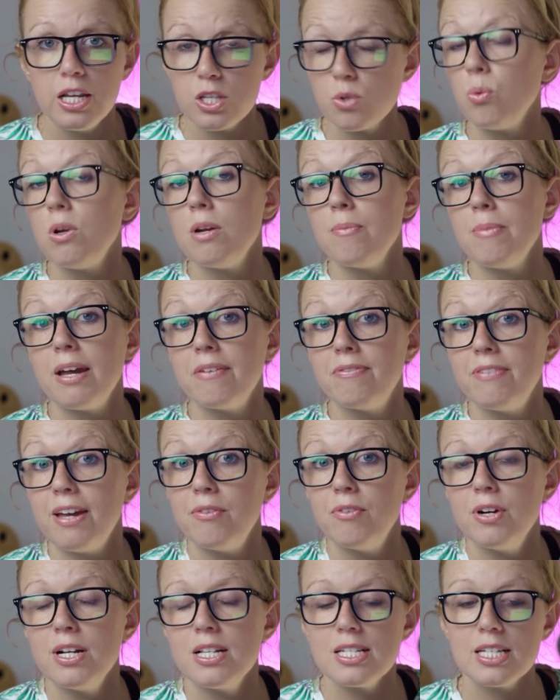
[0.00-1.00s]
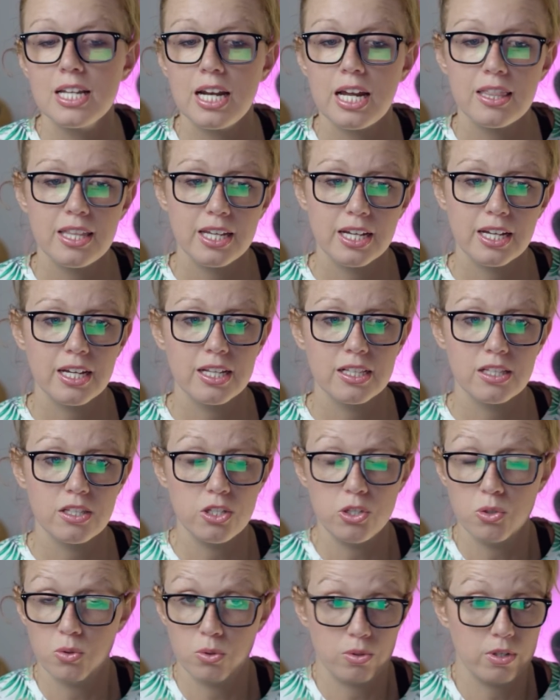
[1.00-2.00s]
It's one of my favorites, and I think it
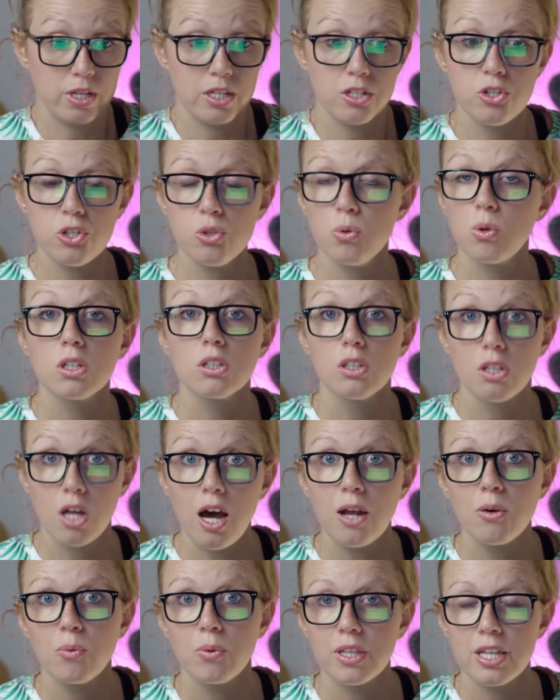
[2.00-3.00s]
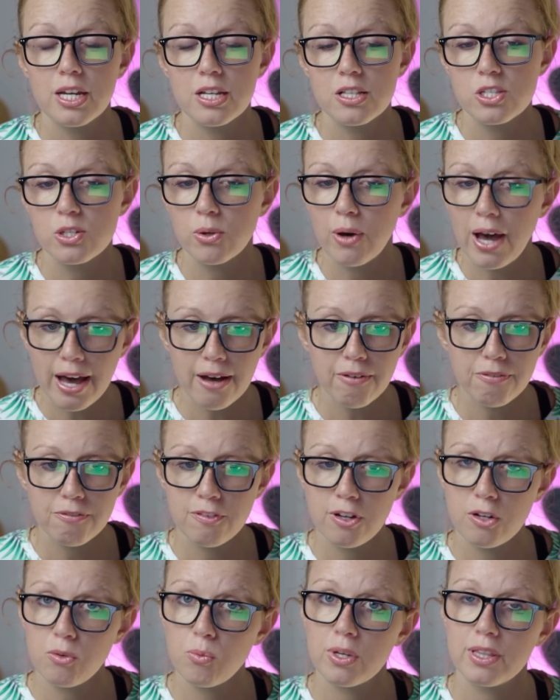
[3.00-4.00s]
you can do a lot with it. So have
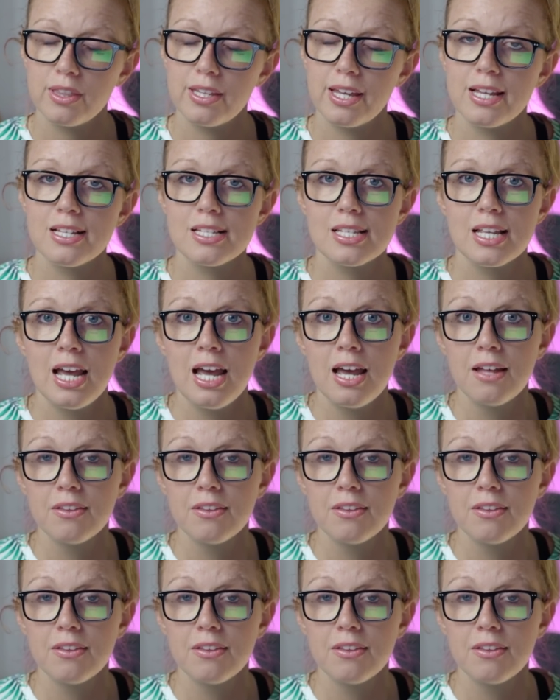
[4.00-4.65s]
fun with this.